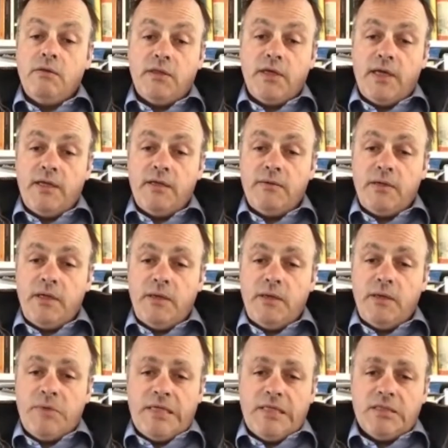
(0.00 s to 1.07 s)
then it
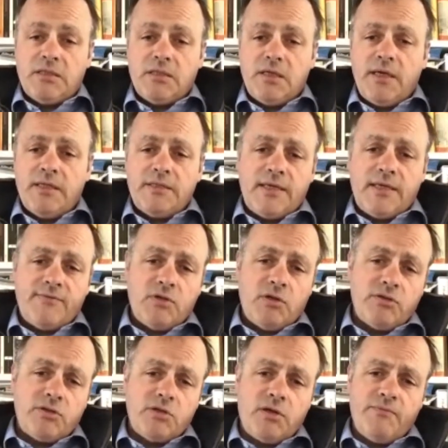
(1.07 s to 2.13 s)
means that it saves a lot
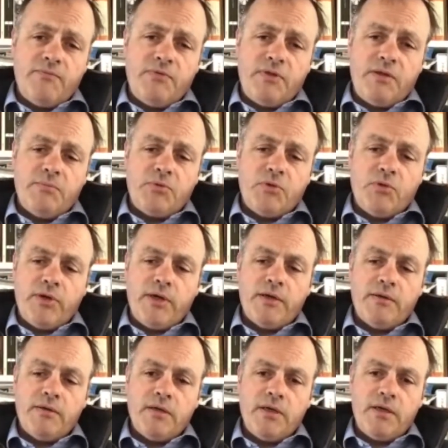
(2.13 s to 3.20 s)
of time for the
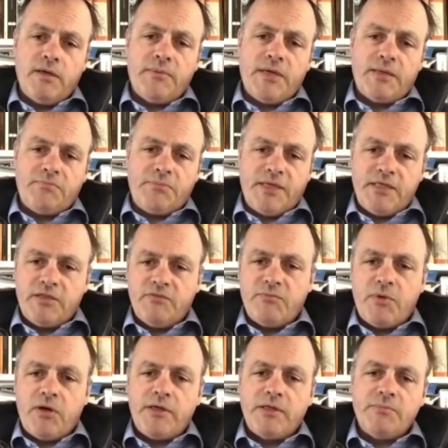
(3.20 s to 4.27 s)
employer and peace of
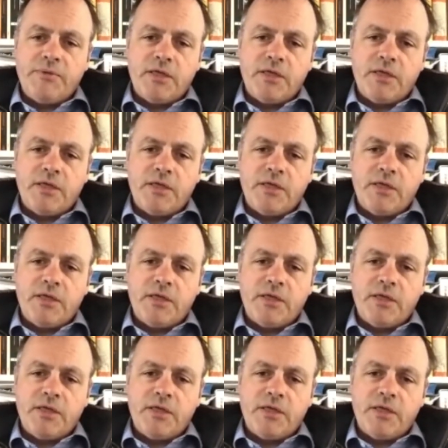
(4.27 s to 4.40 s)
mind,